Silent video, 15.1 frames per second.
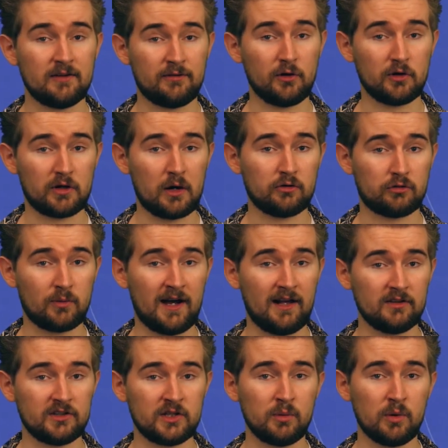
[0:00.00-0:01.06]
if all goes
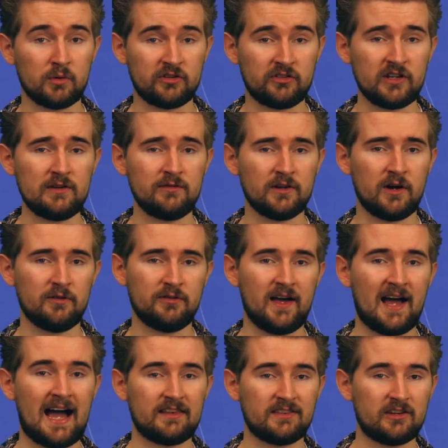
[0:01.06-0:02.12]
well, you will receive an
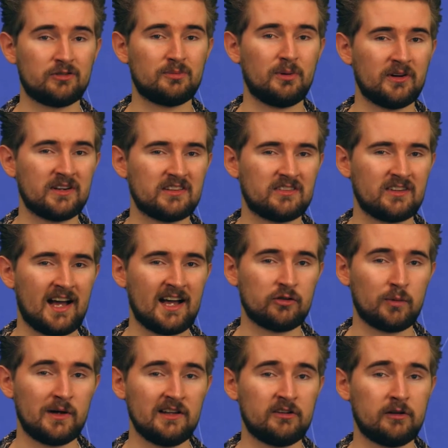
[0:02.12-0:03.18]
offer at this point, as
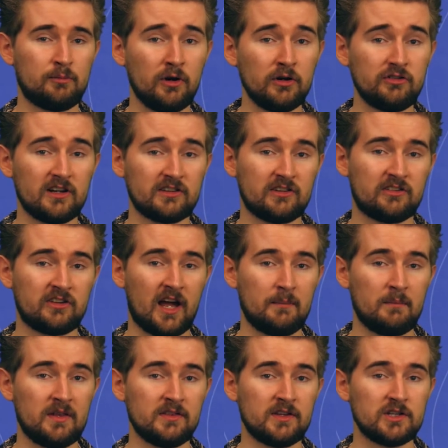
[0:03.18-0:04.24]
well as a project
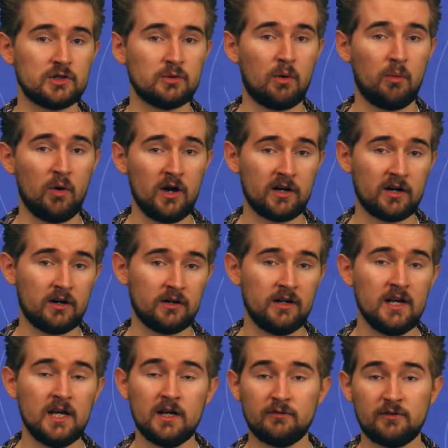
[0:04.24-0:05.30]
assignment that you will work on
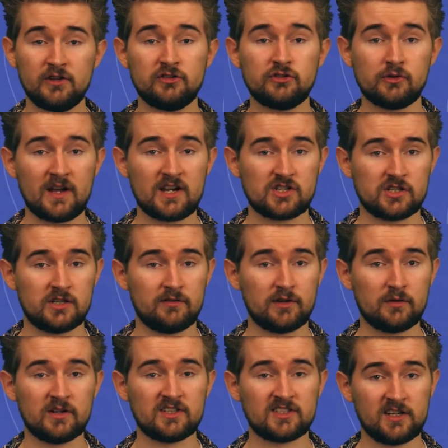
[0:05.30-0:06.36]
for the duration of
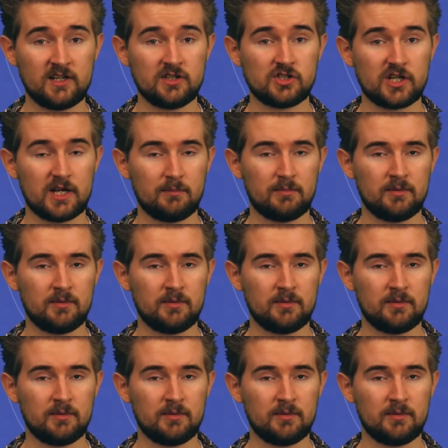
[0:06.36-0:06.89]
your internship.